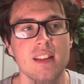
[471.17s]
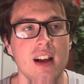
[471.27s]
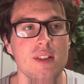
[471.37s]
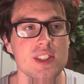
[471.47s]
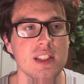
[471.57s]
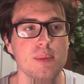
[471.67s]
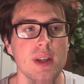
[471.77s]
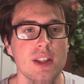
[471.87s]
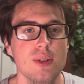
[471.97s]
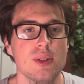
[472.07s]
obviously can
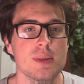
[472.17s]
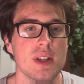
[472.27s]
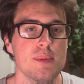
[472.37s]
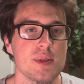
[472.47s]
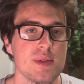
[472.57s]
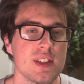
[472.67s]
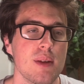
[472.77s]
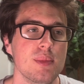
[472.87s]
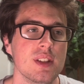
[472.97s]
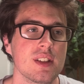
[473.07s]
make you sometimes
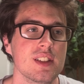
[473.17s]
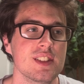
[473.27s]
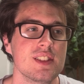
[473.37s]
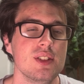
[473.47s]
upset because